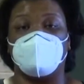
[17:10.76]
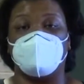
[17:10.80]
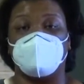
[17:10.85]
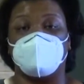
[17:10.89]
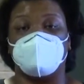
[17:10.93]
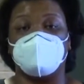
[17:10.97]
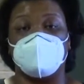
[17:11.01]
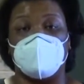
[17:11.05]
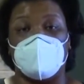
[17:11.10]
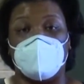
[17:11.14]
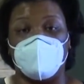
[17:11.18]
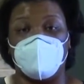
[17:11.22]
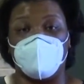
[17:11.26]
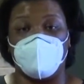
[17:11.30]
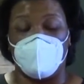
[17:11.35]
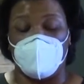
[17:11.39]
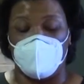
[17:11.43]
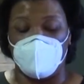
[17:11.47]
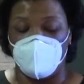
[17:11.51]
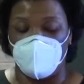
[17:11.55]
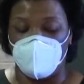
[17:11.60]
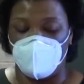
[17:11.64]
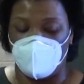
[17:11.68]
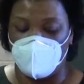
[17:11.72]
the top
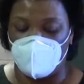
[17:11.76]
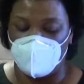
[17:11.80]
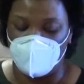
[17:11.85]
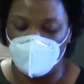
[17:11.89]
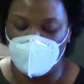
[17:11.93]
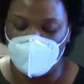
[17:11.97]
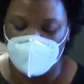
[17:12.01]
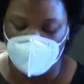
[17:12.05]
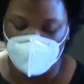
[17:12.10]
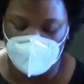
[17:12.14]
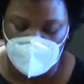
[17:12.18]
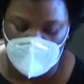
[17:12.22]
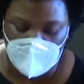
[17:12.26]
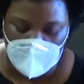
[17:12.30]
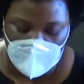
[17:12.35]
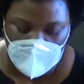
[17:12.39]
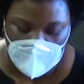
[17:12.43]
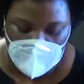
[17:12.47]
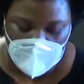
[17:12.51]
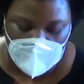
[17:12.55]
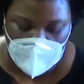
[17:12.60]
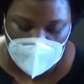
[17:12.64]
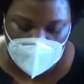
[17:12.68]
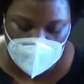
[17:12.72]
right corner
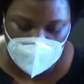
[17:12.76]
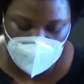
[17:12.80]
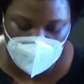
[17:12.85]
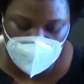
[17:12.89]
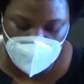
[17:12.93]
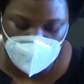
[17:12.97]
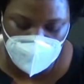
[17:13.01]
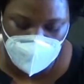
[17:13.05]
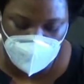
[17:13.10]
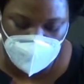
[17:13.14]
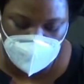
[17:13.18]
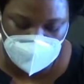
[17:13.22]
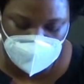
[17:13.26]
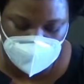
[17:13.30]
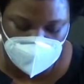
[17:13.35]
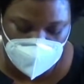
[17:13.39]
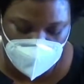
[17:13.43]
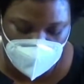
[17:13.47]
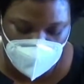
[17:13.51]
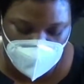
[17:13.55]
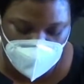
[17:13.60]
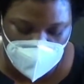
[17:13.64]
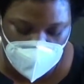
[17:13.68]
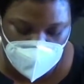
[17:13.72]
and you're going to
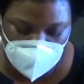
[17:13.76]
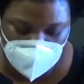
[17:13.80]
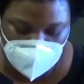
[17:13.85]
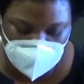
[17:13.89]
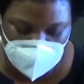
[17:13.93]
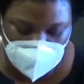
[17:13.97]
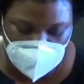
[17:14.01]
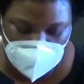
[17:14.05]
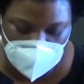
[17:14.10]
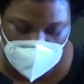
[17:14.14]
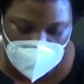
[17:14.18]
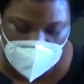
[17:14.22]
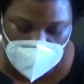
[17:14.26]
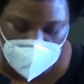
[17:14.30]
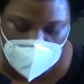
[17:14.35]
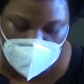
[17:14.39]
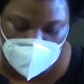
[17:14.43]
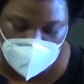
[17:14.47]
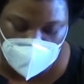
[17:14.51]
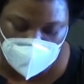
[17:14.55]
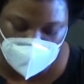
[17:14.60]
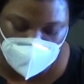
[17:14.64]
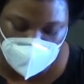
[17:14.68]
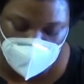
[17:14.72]
fold it
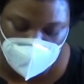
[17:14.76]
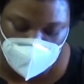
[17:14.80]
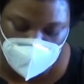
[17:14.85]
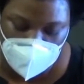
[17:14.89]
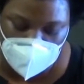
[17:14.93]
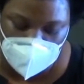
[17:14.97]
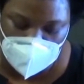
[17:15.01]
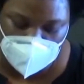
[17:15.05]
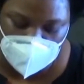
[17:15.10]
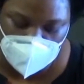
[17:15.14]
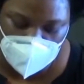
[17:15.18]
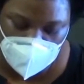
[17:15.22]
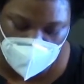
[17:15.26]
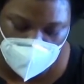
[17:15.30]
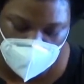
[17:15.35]
all the way